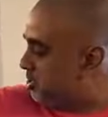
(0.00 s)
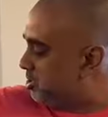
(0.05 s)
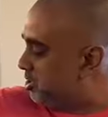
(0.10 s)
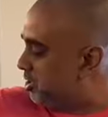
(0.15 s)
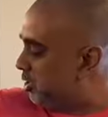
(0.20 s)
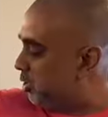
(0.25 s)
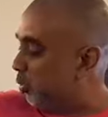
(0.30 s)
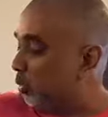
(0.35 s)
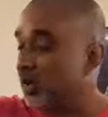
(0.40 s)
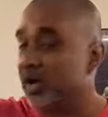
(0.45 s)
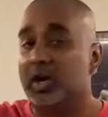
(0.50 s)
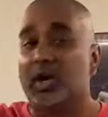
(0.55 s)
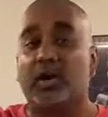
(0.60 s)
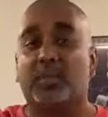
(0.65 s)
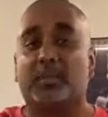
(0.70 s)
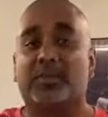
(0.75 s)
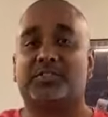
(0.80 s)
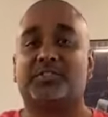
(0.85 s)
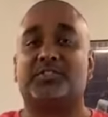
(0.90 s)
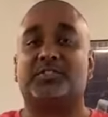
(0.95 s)
In the one arm,
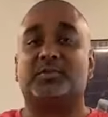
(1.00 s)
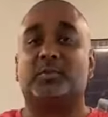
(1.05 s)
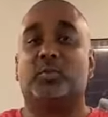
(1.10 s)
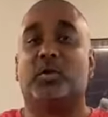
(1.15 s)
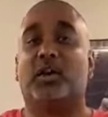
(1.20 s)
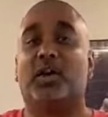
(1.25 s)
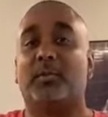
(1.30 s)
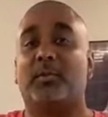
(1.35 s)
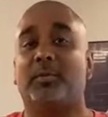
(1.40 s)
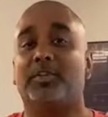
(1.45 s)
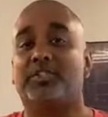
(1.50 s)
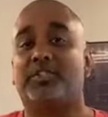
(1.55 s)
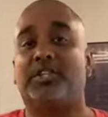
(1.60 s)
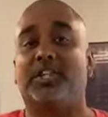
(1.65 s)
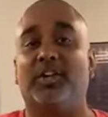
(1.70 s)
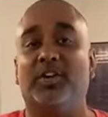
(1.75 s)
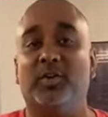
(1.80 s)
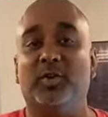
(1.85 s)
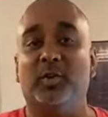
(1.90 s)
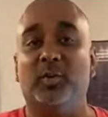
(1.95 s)
because this is the one arm I used to
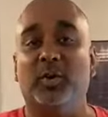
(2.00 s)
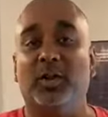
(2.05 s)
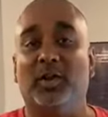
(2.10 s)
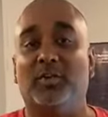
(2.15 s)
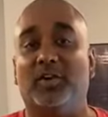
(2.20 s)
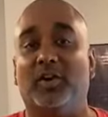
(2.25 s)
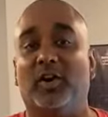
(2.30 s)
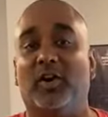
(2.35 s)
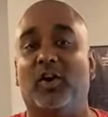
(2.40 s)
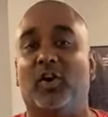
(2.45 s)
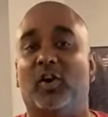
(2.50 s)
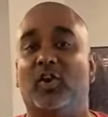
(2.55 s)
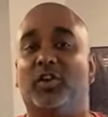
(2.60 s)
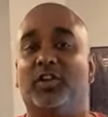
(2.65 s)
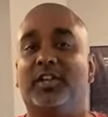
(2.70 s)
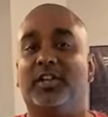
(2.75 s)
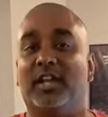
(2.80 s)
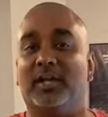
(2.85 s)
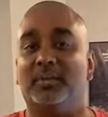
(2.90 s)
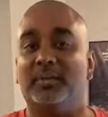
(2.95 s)
carry Noel around all the
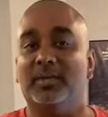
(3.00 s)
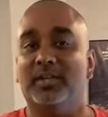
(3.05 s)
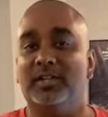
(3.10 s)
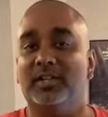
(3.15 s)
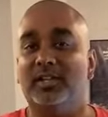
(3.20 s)
time.